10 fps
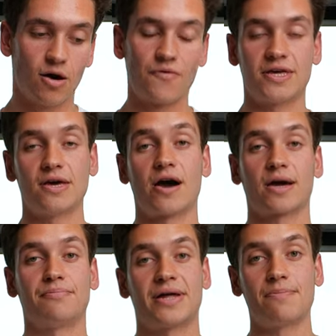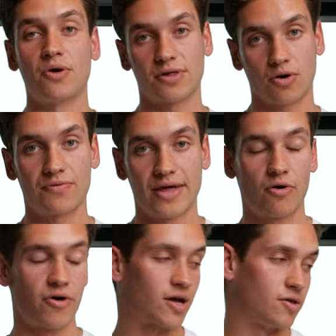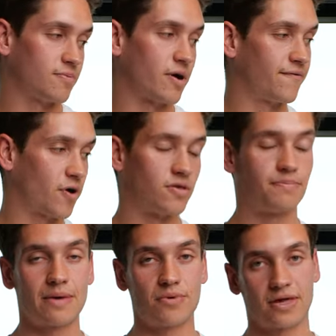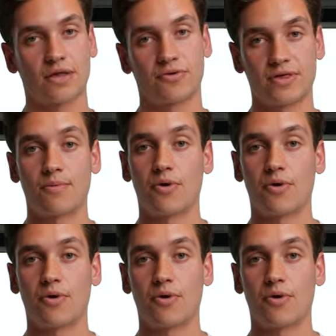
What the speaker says: Obviously, I can play music on that, or I can use my phone to play music through that